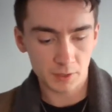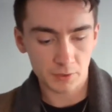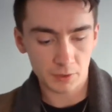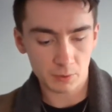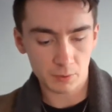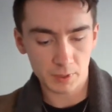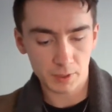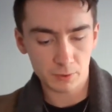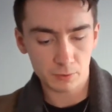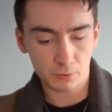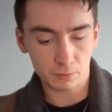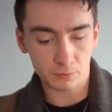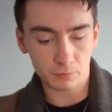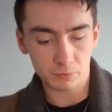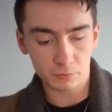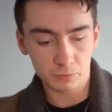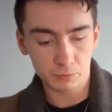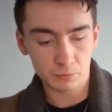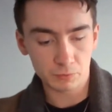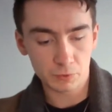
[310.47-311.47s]
there were little
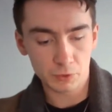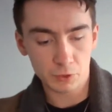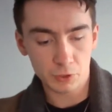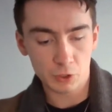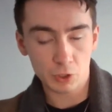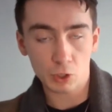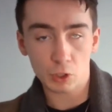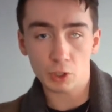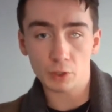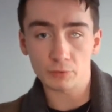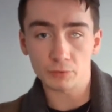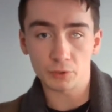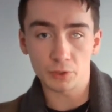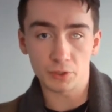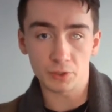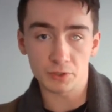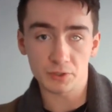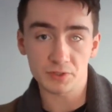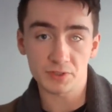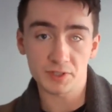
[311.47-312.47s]

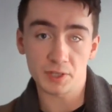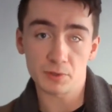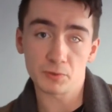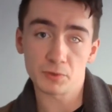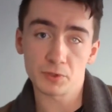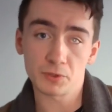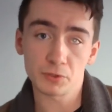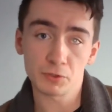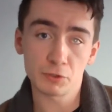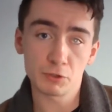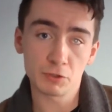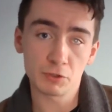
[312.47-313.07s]
offcuts that were